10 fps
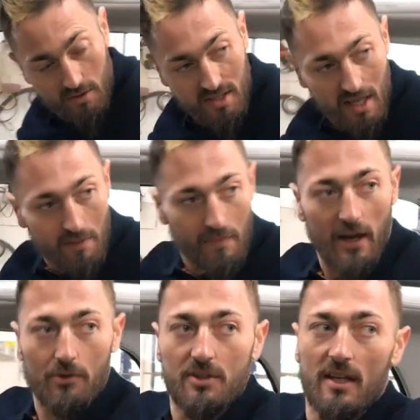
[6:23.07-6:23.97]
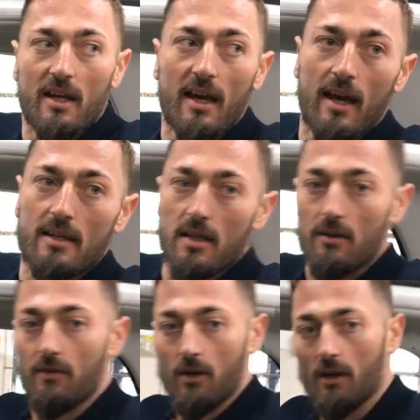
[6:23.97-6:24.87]
seat belts in here. So
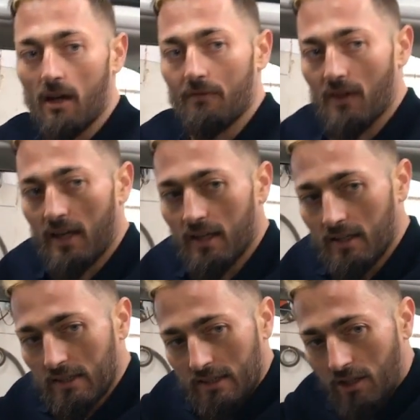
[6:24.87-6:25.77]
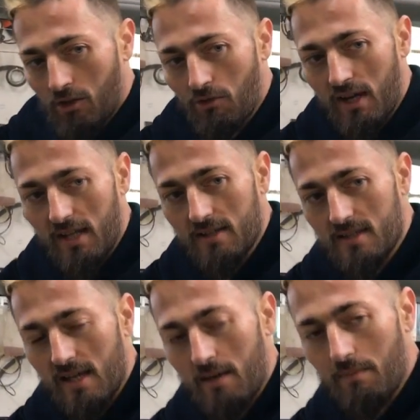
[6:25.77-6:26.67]
you've got lovely green
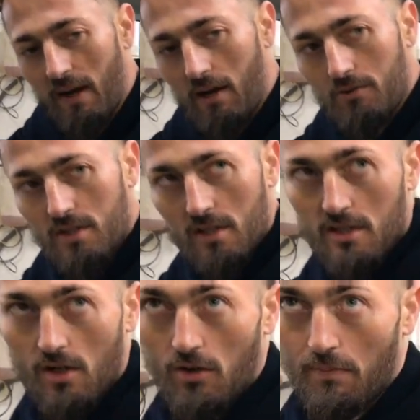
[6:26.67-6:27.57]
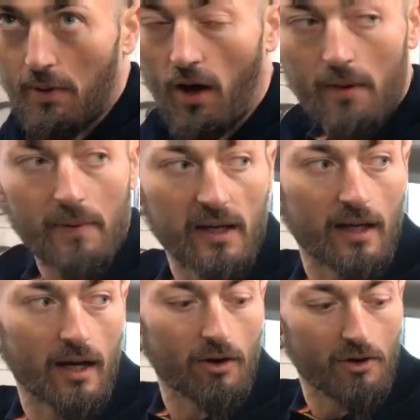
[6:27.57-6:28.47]
seat belts to suit the piping
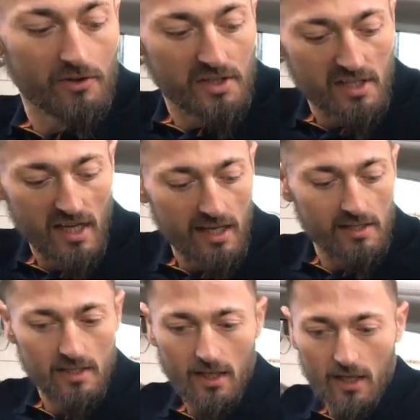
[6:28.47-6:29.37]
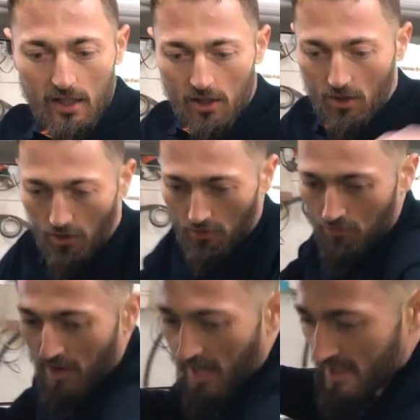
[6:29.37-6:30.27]
colour on the seats. You've got the
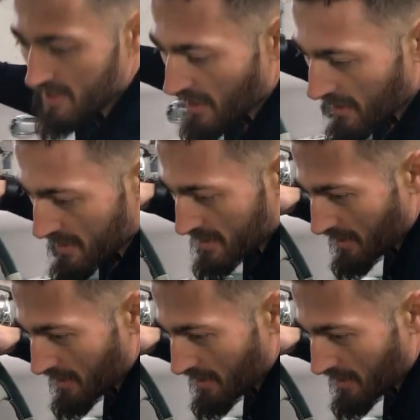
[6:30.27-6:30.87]
rear seats that